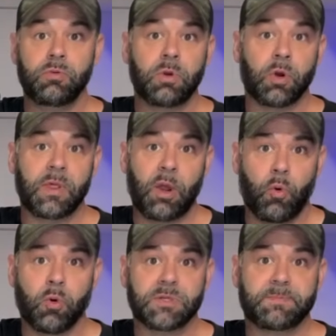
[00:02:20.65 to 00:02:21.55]
know that
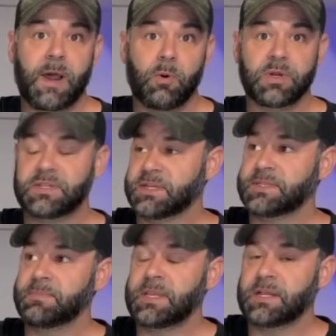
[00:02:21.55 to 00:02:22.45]
horsepower
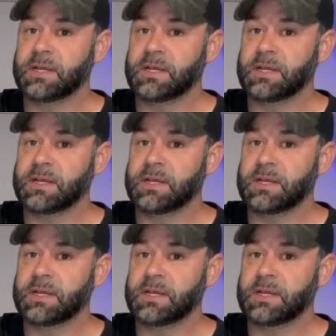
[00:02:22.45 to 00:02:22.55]
doesn't mean